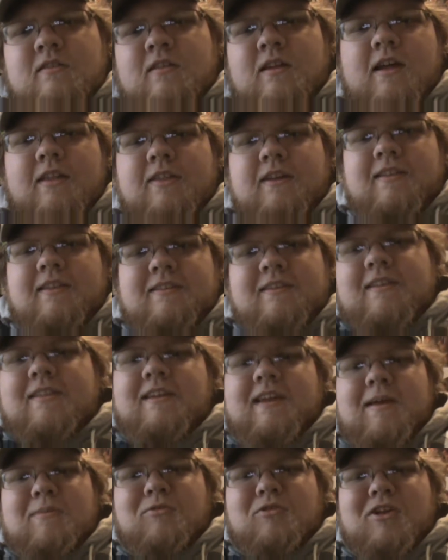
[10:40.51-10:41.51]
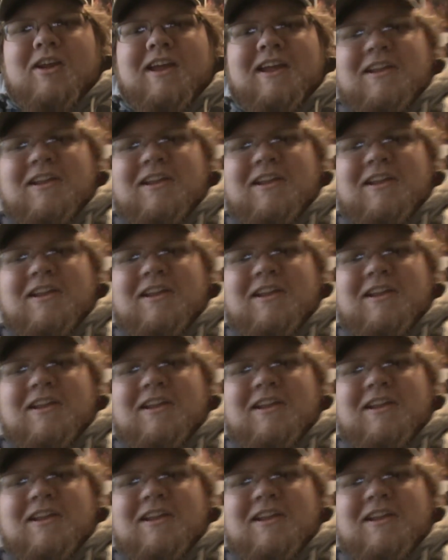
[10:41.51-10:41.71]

I think that's how the game's going to